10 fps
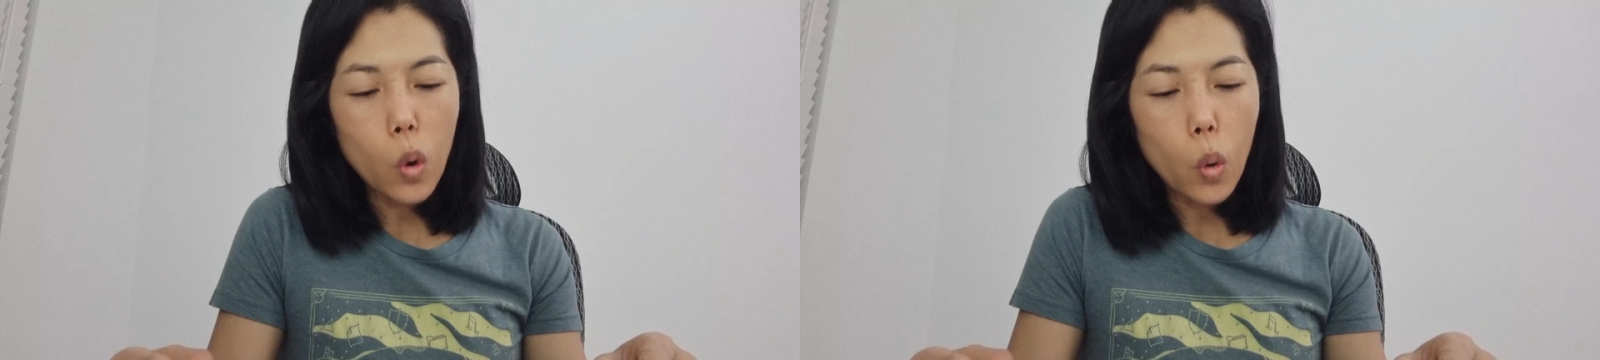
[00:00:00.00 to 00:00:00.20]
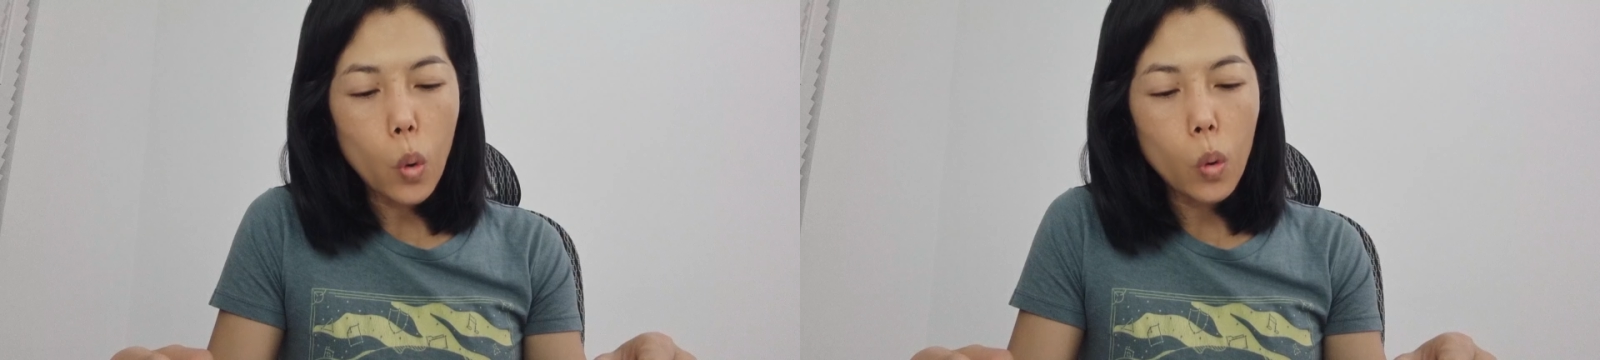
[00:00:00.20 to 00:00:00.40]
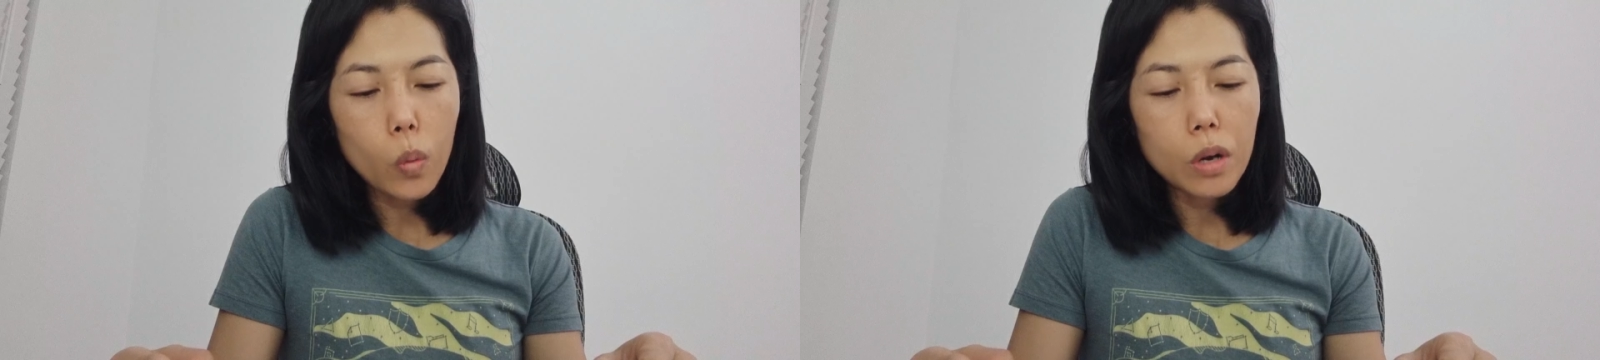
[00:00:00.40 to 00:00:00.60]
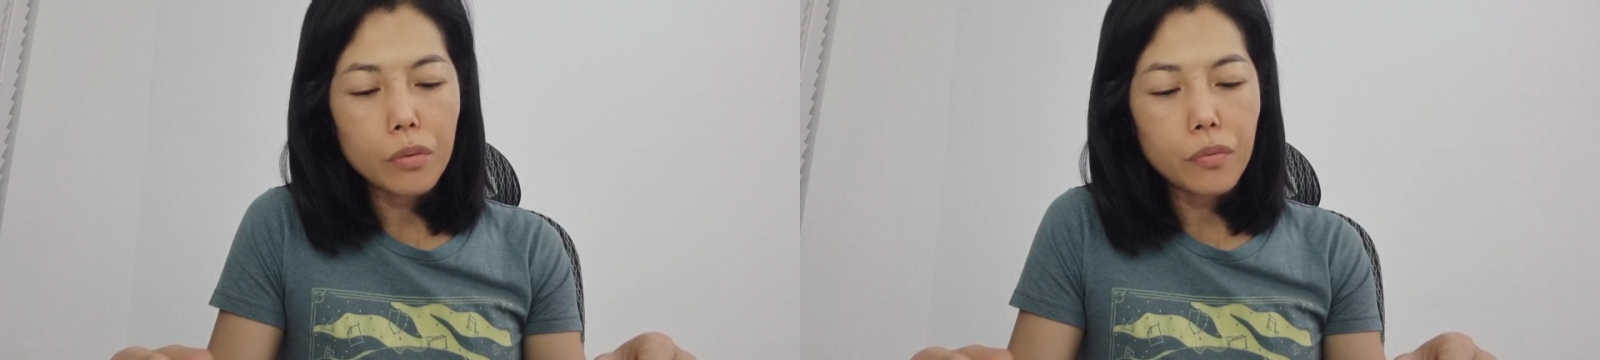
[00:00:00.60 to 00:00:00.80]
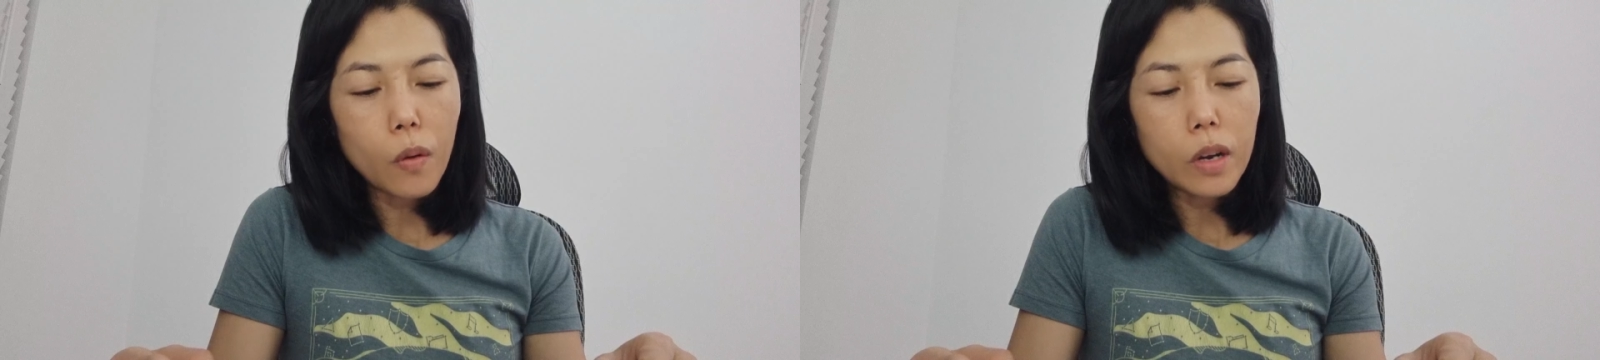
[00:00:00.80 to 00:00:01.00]
over
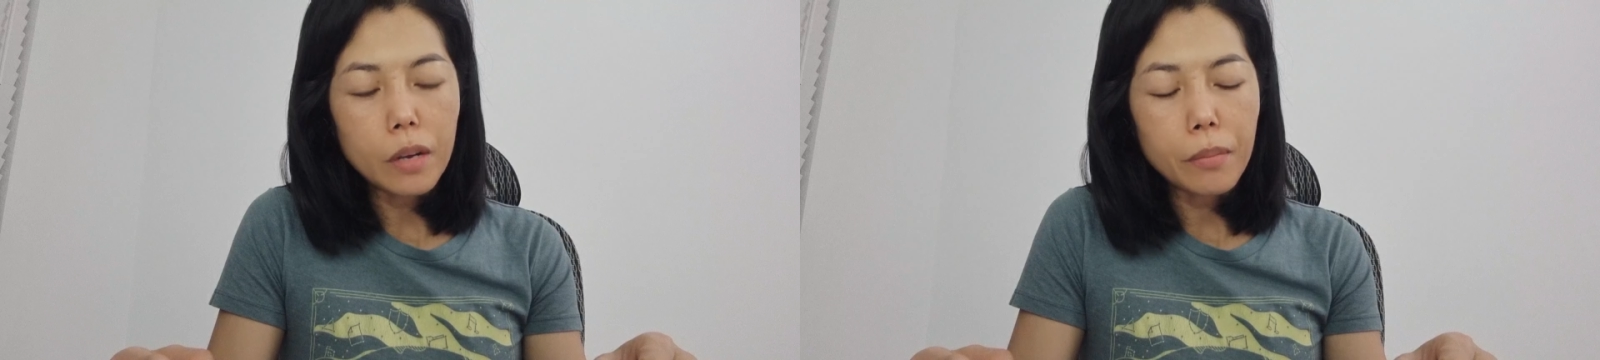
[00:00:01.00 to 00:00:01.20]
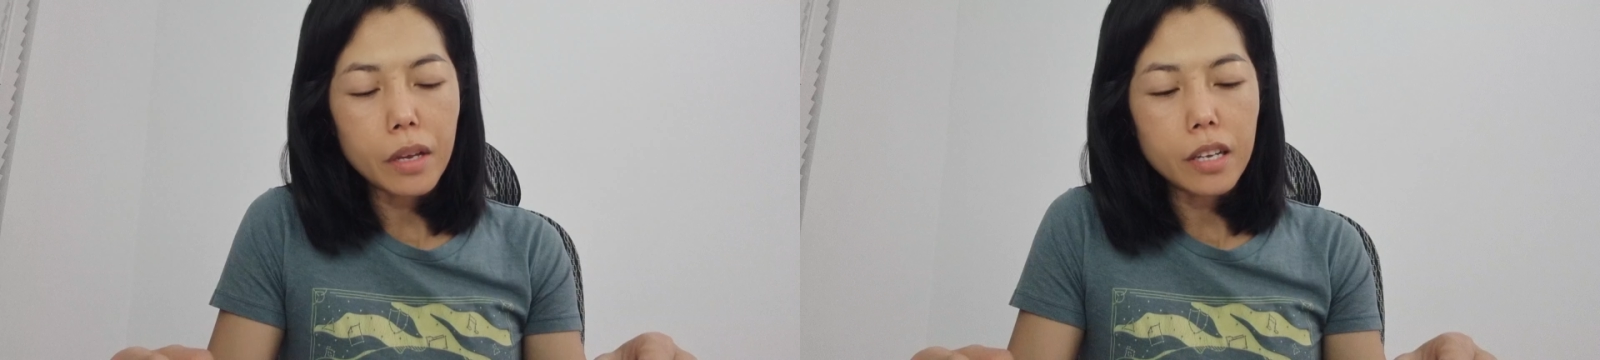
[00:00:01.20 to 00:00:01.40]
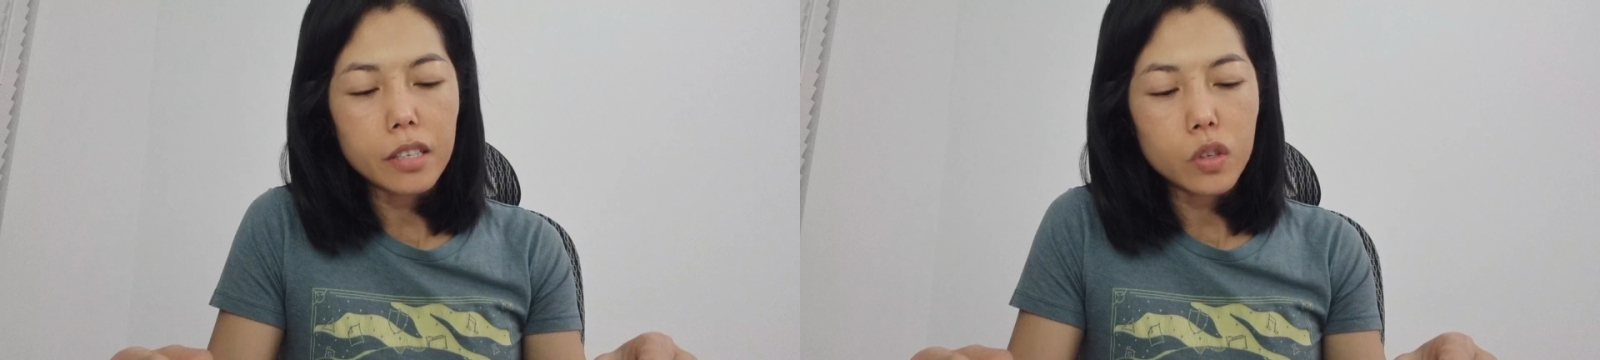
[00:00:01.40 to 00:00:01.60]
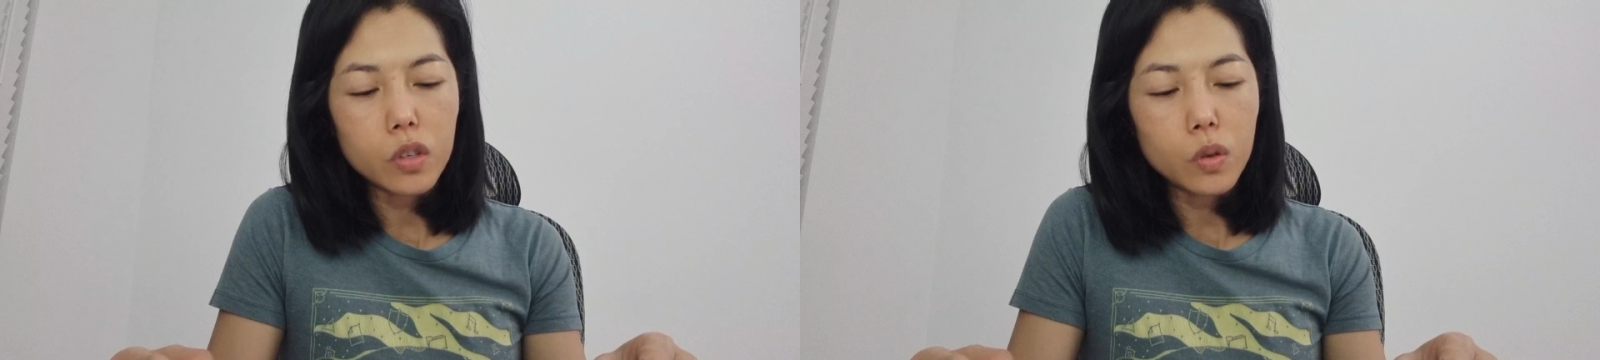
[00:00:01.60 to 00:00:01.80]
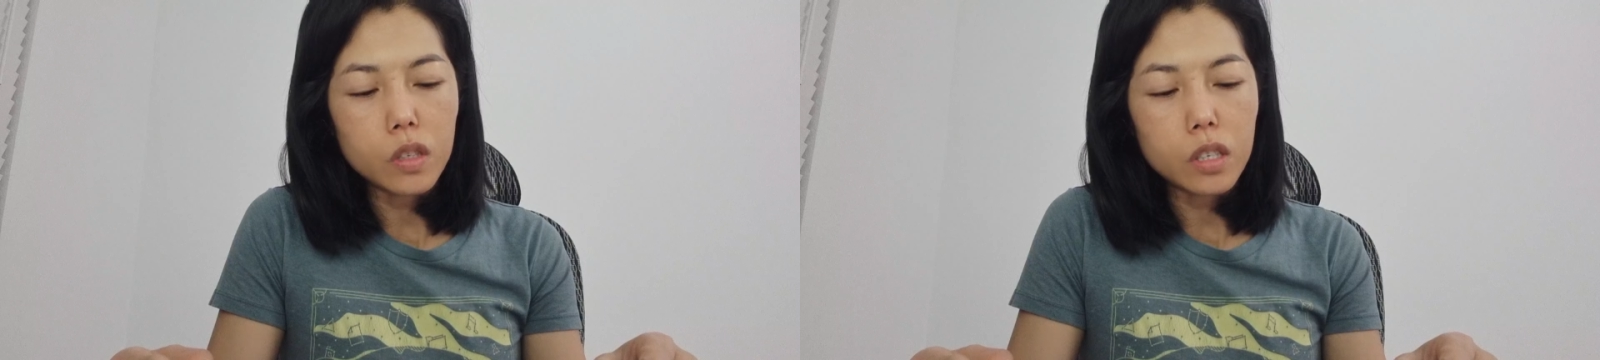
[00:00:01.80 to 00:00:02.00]
40 million
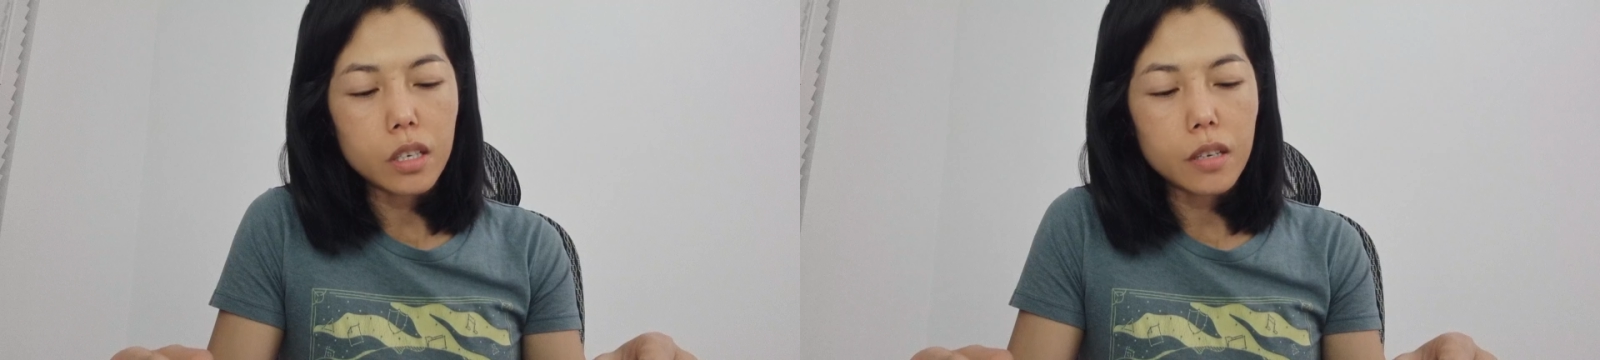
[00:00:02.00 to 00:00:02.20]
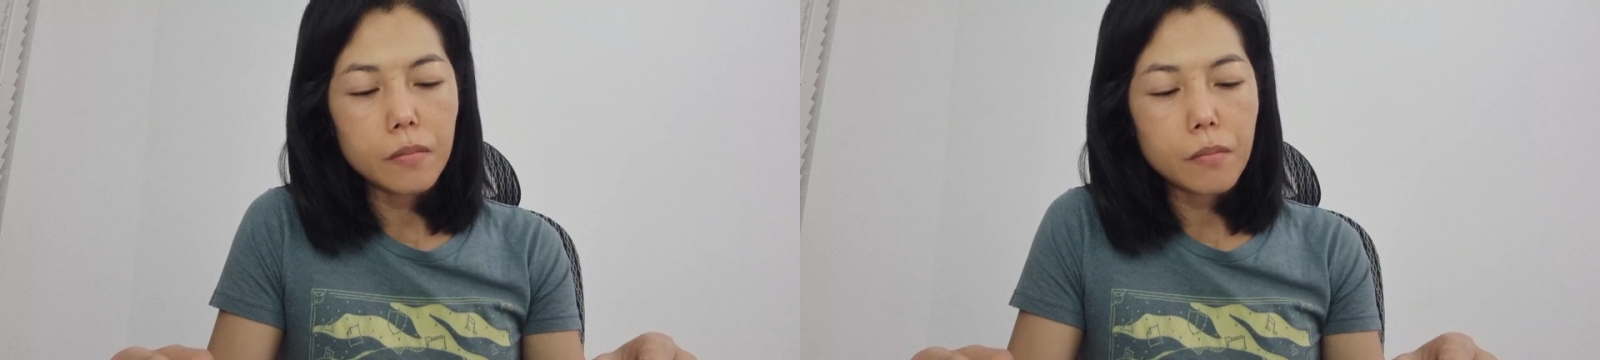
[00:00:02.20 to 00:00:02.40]
users.